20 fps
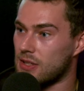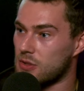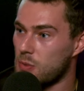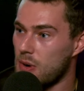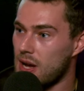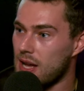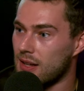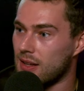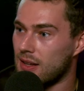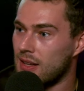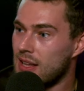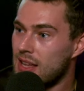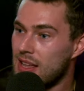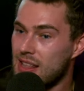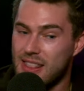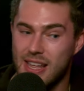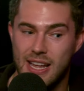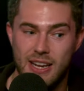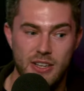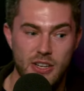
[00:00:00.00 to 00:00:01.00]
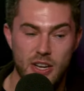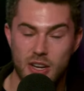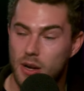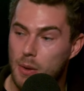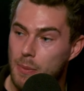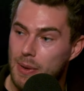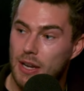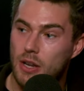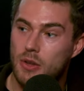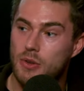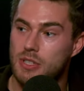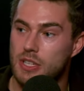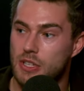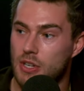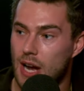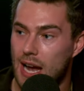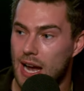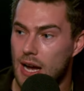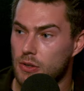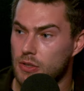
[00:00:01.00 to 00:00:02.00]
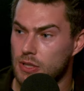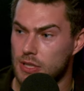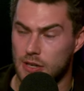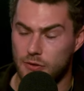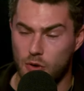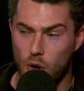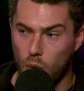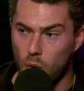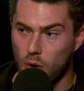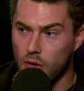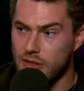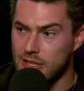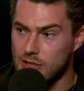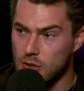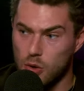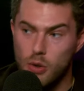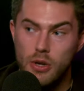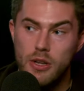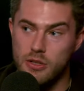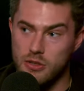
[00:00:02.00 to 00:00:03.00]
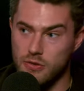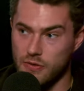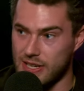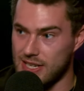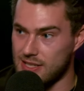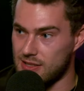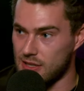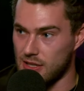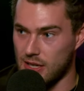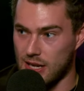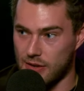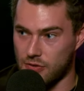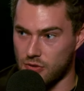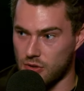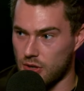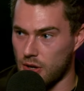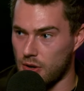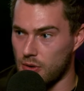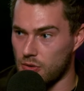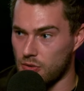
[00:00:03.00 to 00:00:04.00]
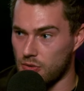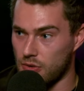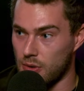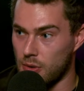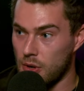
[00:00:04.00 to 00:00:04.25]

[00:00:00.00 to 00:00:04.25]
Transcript: as well, then you're going to be losing your house and you've got all of these lawyer's fees that you have to go through.